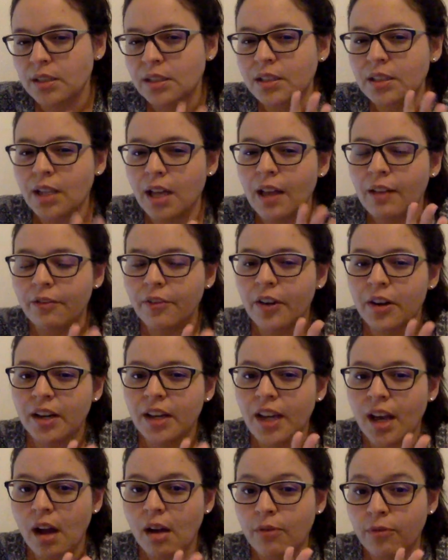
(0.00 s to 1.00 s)
not very
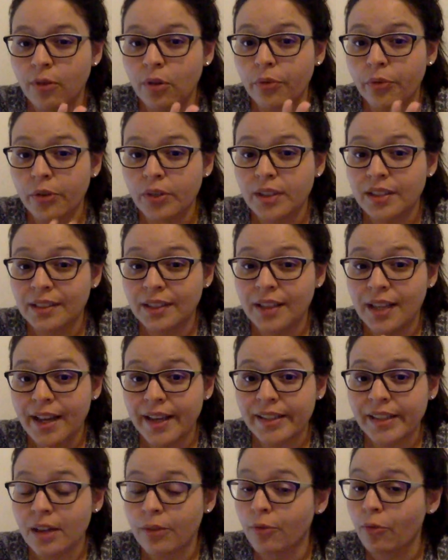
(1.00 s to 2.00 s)
helpful for this
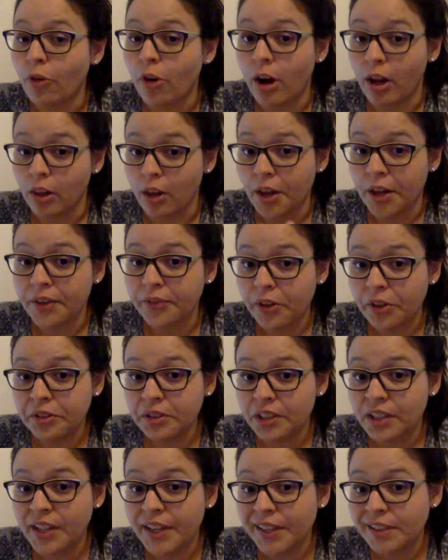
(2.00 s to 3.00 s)
class and for a lot of other
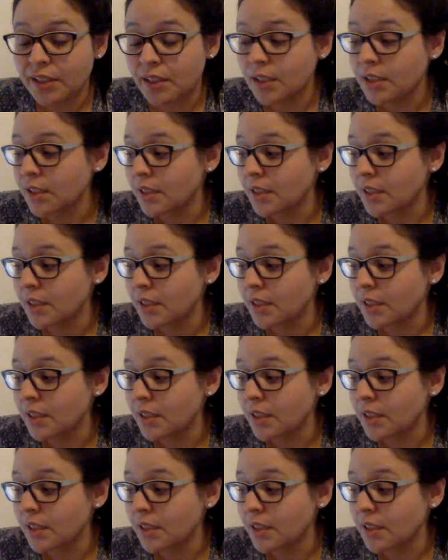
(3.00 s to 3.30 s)
classes.